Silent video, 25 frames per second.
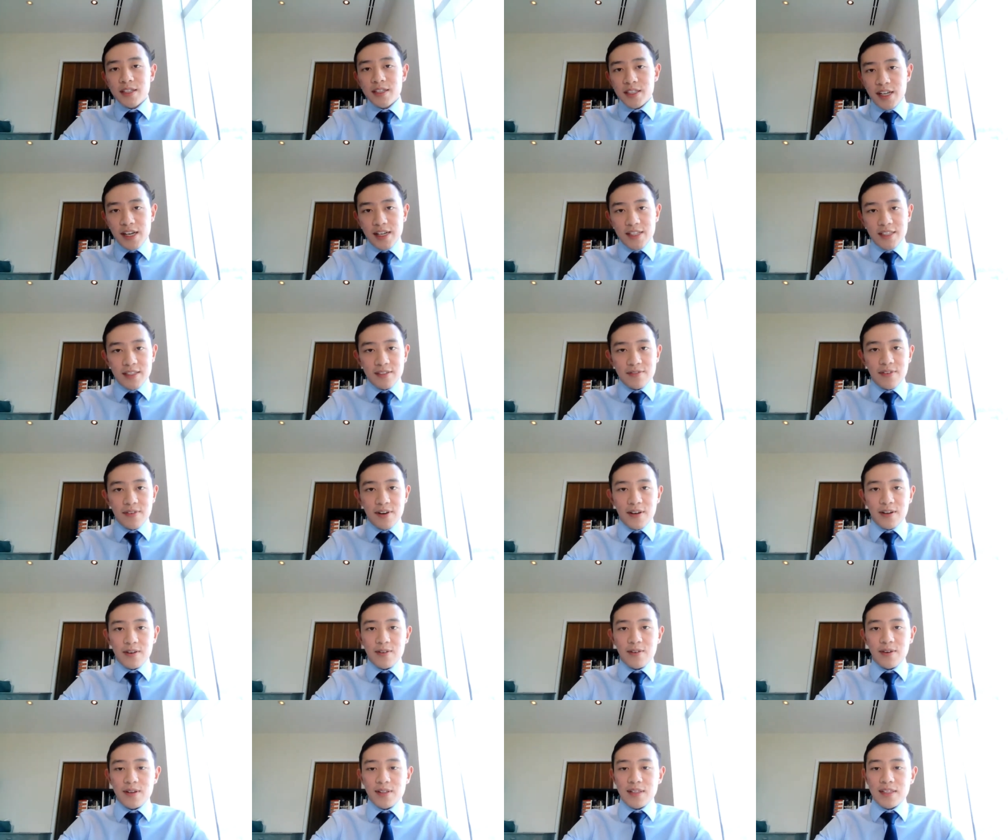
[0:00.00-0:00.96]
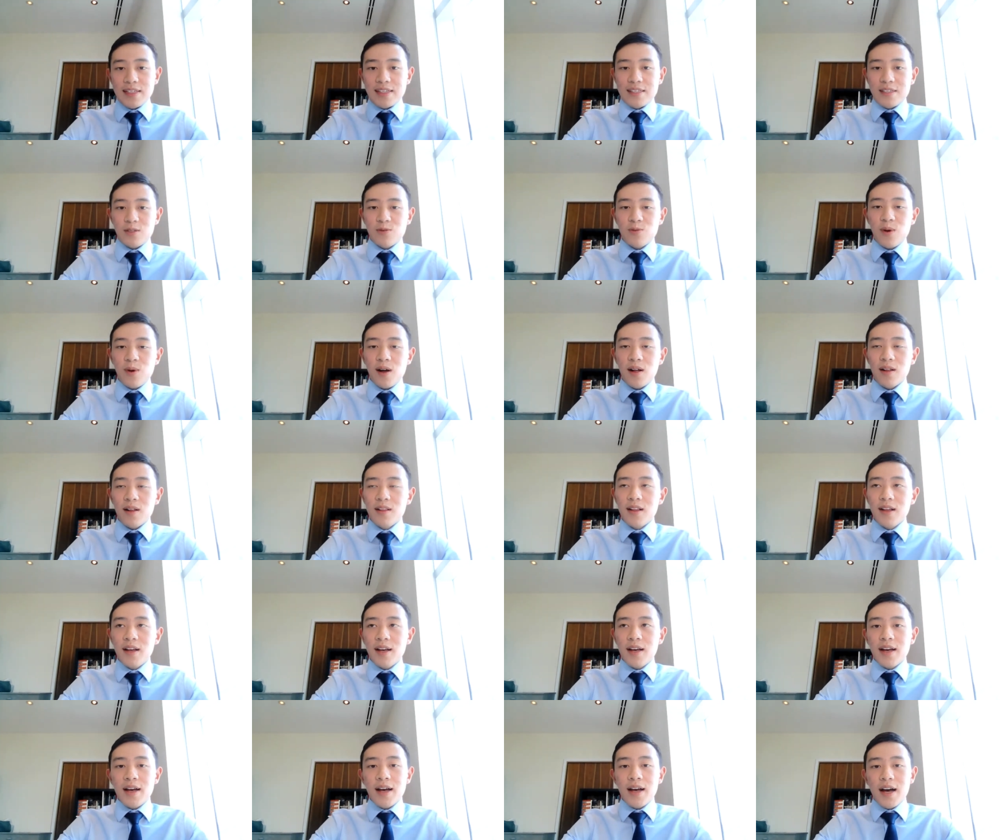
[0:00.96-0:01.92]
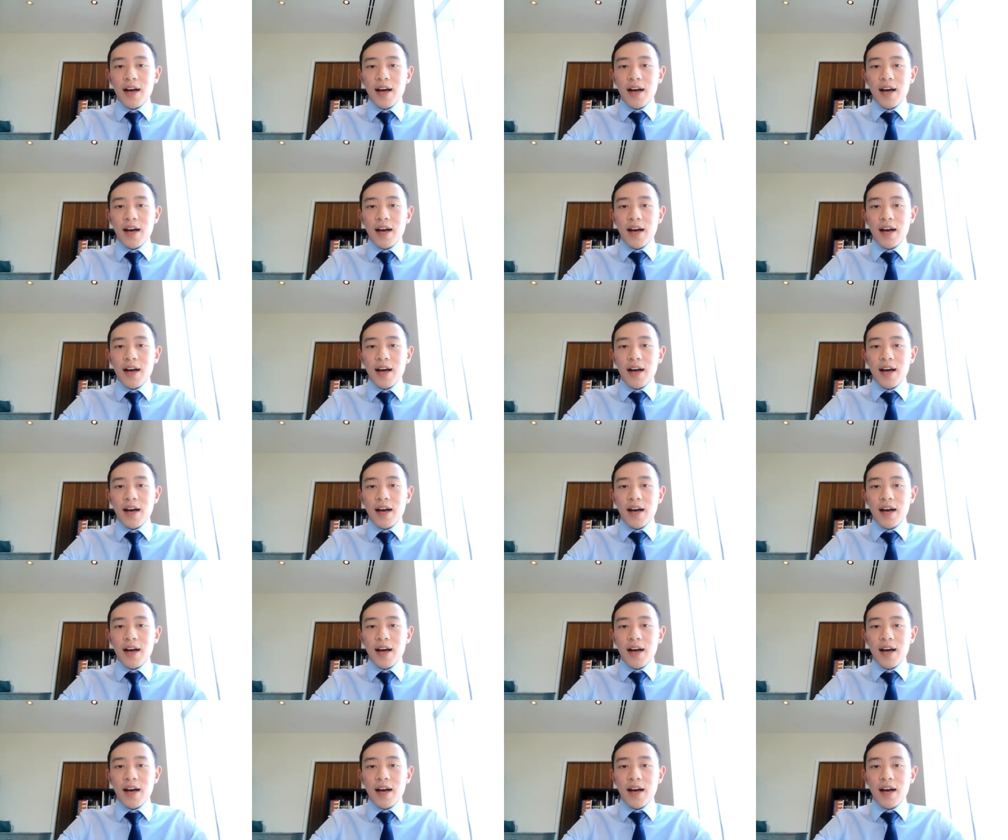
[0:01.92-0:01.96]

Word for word: changes very quickly as well.